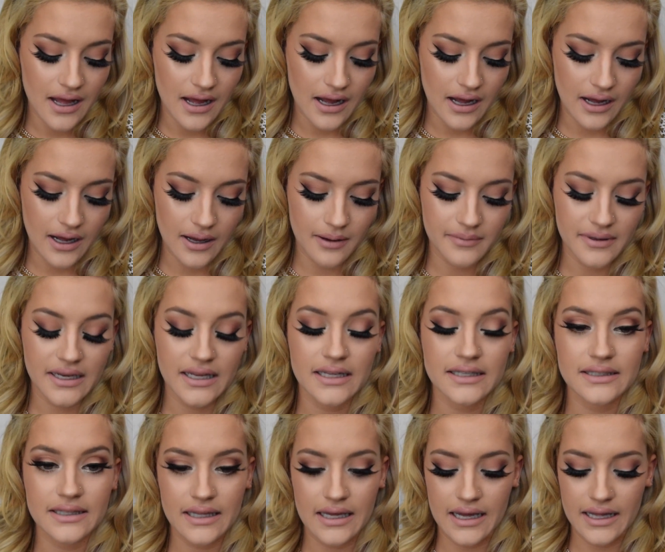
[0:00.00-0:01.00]

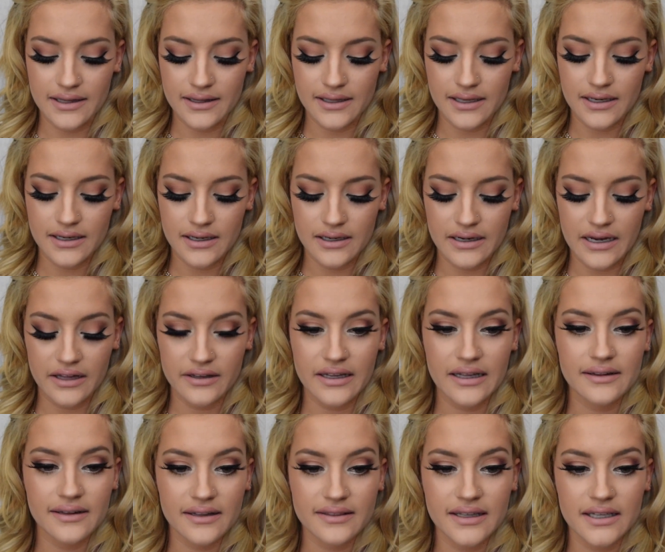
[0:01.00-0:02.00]
And now that
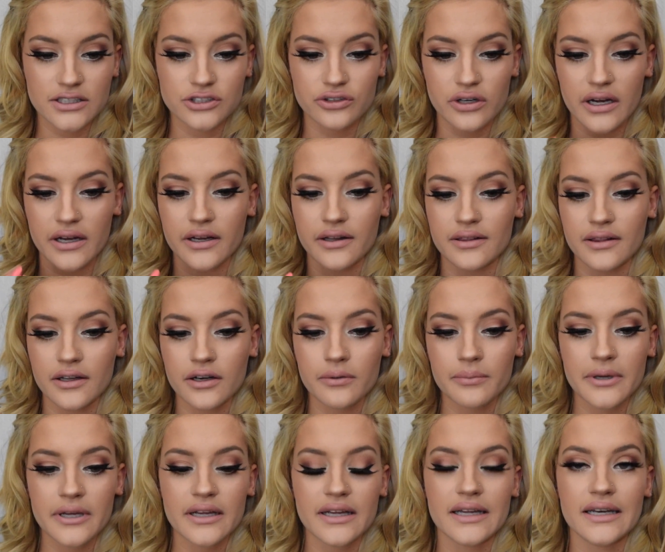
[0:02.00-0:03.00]
I let that dry a little
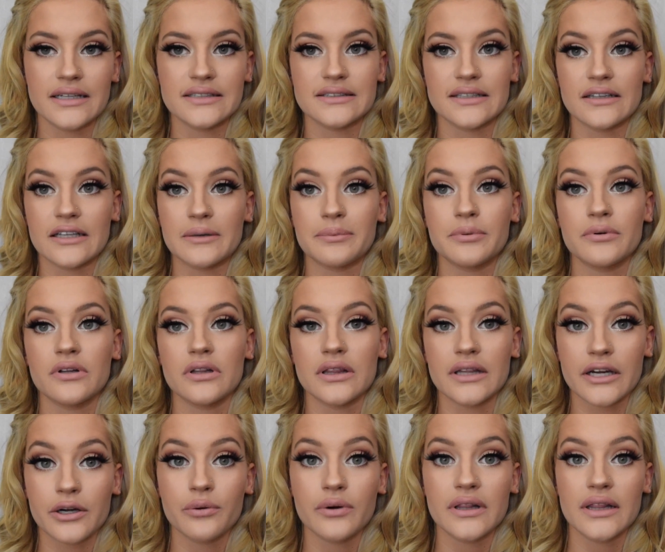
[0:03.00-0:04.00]
bit, it is a
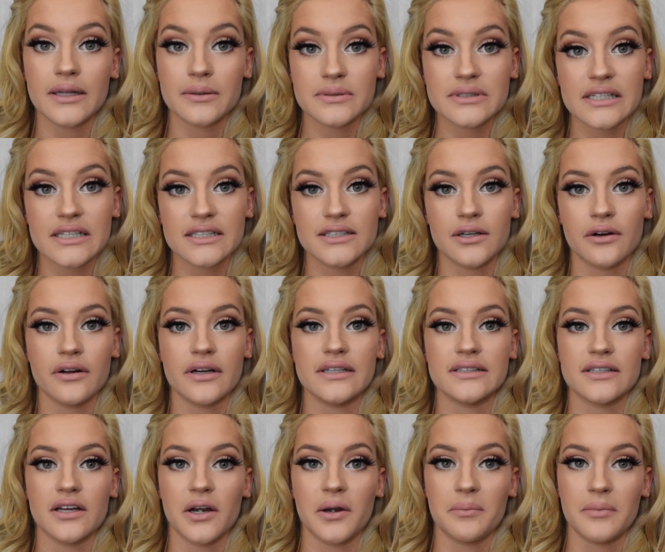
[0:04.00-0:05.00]
liquid lipstick, so it
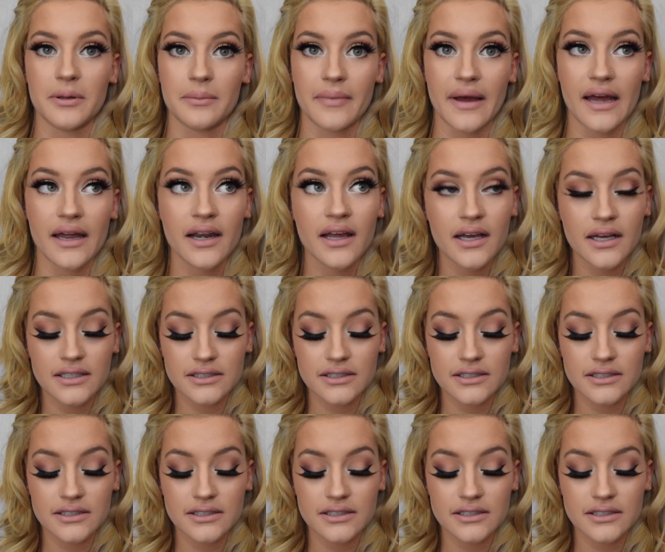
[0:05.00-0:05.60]
is going to be matte.